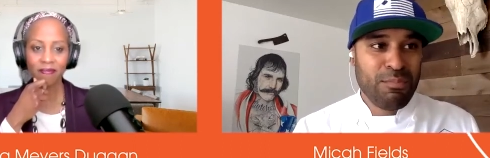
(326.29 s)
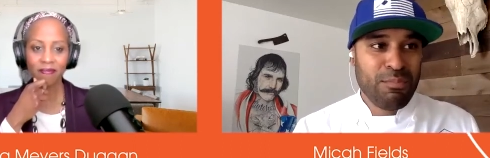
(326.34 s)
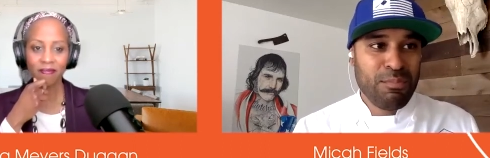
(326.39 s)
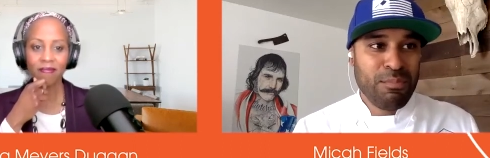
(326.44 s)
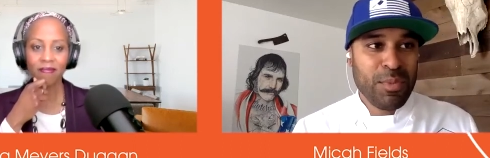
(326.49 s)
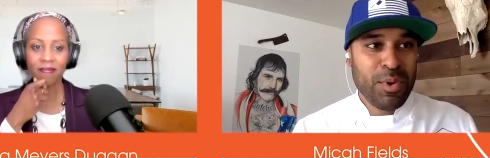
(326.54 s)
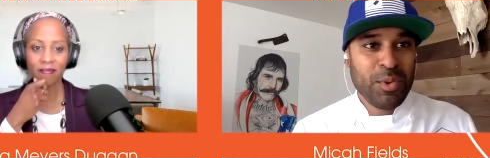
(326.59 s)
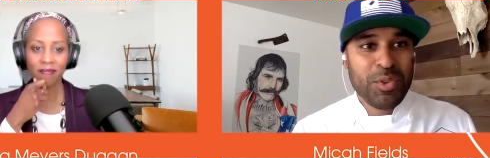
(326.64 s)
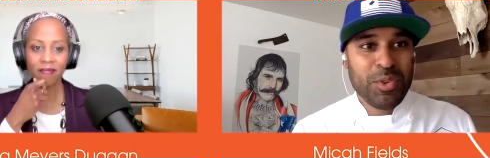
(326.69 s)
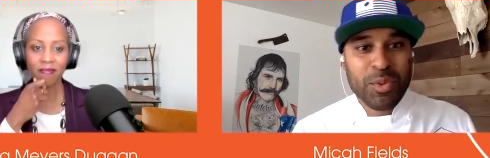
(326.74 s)

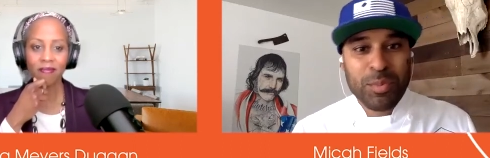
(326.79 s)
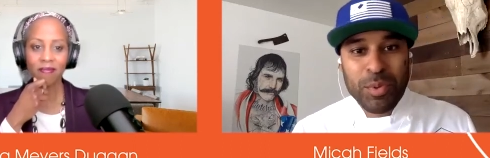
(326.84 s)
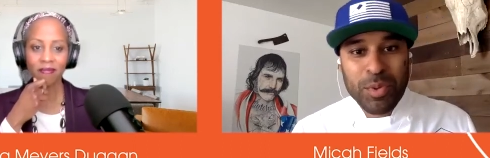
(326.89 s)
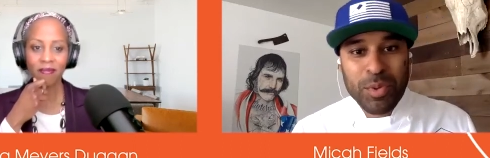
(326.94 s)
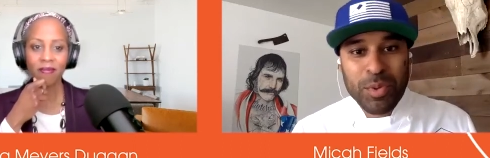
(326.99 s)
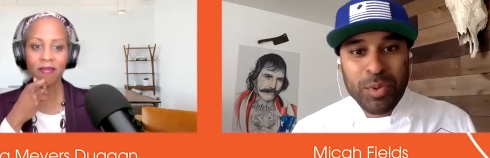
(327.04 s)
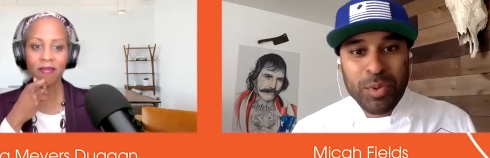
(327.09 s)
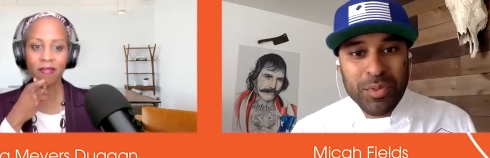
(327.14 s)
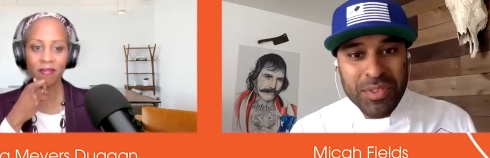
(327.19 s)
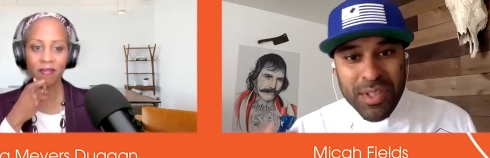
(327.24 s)

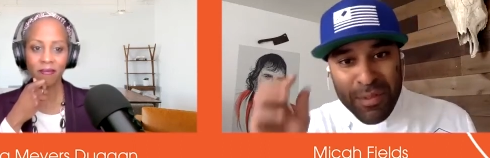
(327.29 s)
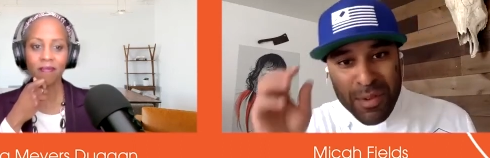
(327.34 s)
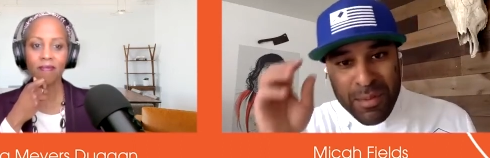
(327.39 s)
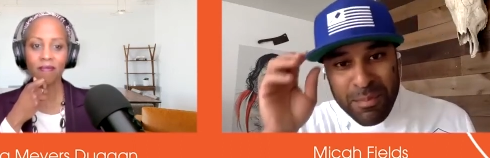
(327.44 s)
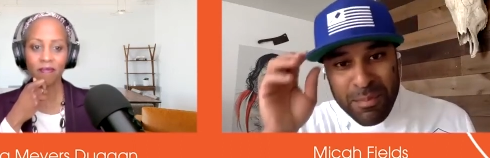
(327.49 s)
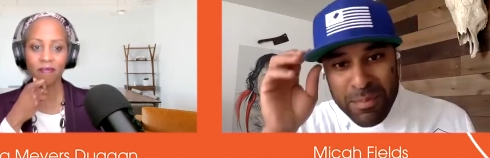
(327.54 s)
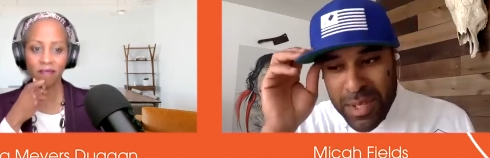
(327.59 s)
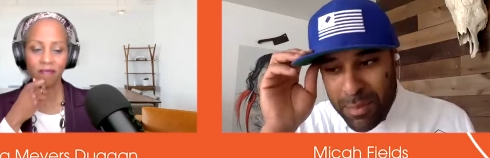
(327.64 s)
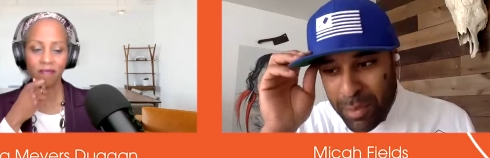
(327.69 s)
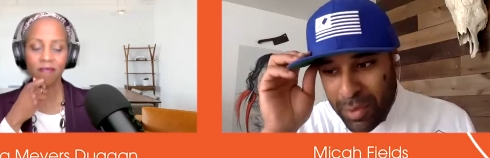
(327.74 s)
Speaker 1: multiple
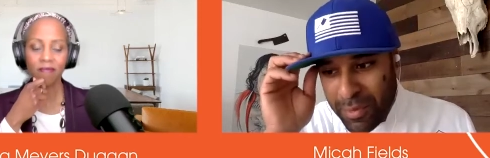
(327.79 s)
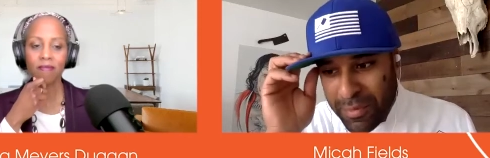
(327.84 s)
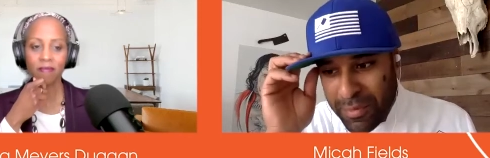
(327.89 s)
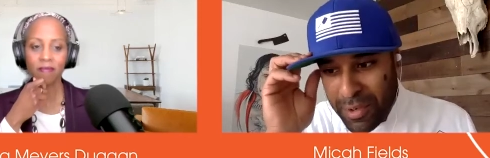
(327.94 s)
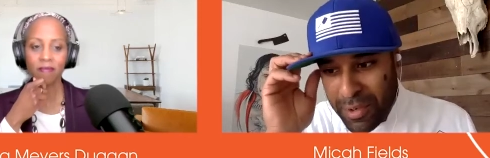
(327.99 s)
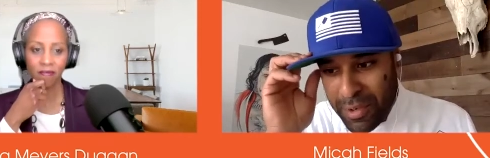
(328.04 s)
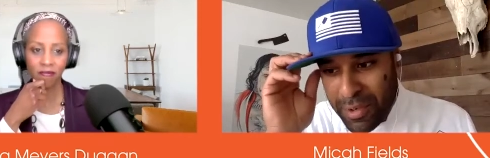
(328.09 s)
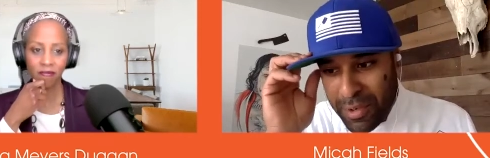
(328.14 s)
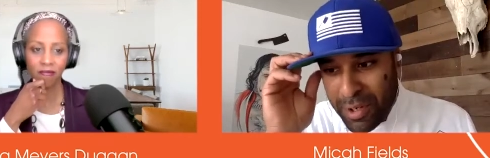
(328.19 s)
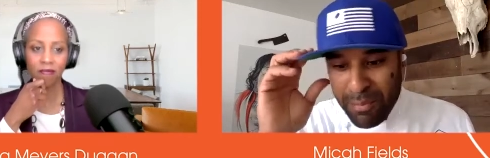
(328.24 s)
different
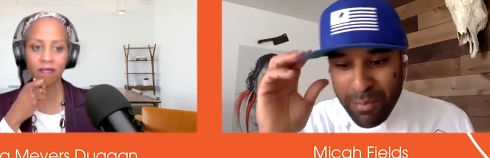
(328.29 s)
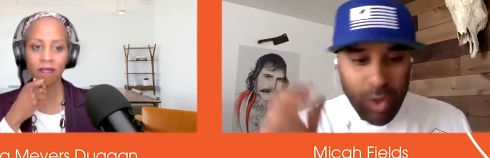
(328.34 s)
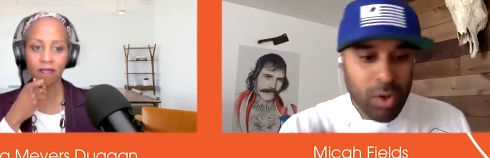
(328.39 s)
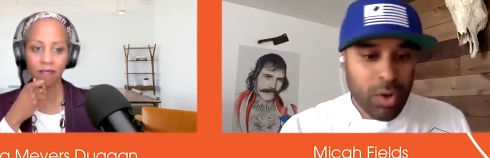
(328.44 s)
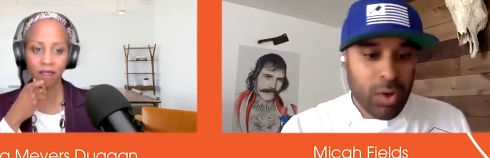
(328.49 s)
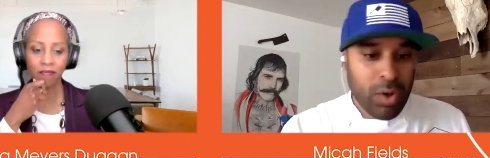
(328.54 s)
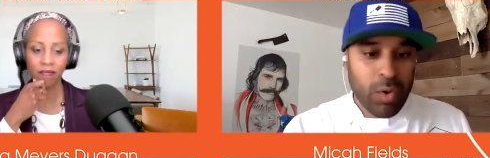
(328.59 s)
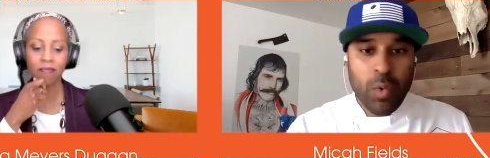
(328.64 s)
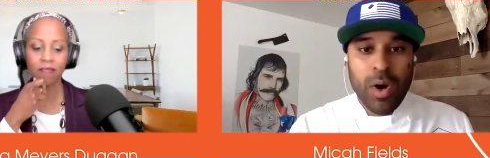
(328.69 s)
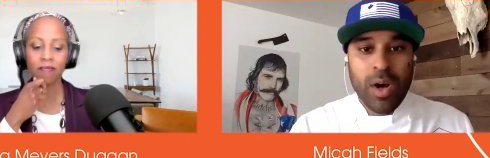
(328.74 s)
people from
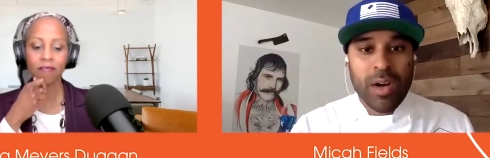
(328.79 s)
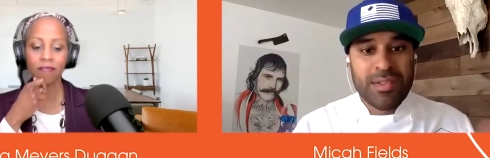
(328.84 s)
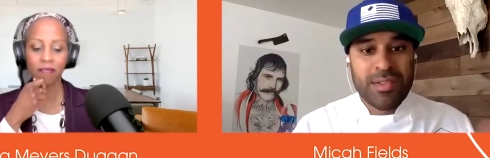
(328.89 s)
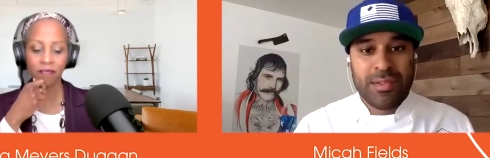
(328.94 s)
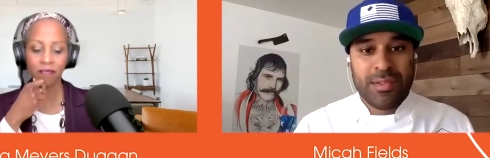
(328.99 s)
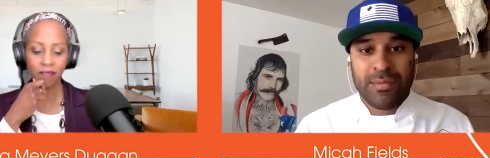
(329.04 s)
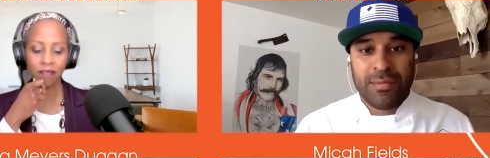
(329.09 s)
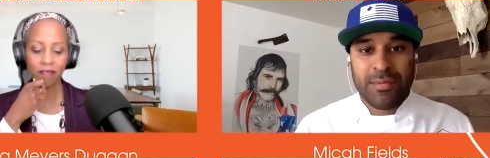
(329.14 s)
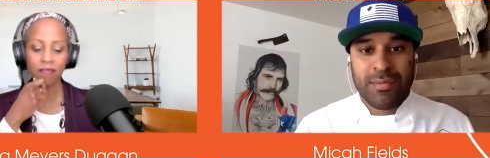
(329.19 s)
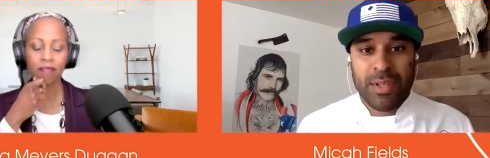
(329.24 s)
all
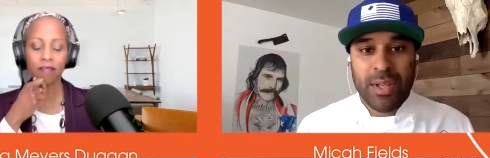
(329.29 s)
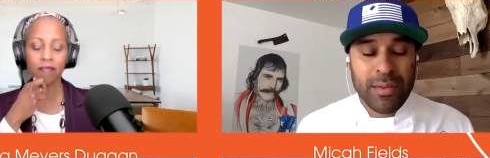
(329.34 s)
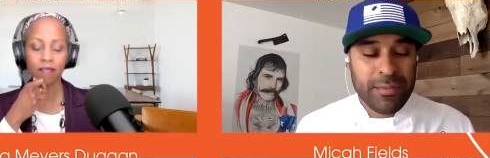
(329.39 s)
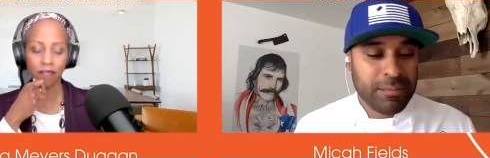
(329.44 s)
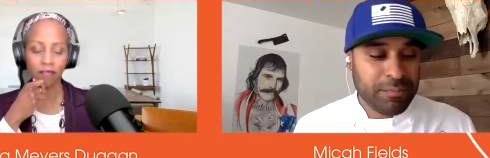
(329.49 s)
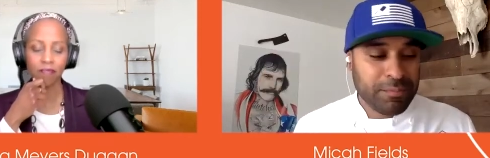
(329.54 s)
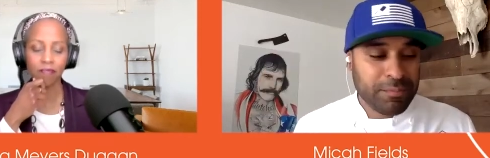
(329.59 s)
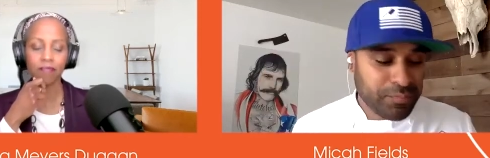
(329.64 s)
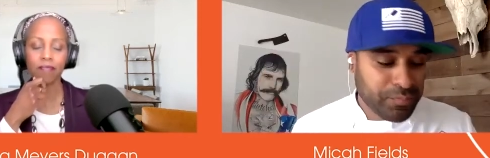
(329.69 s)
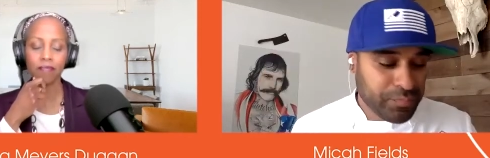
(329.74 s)
walks of life,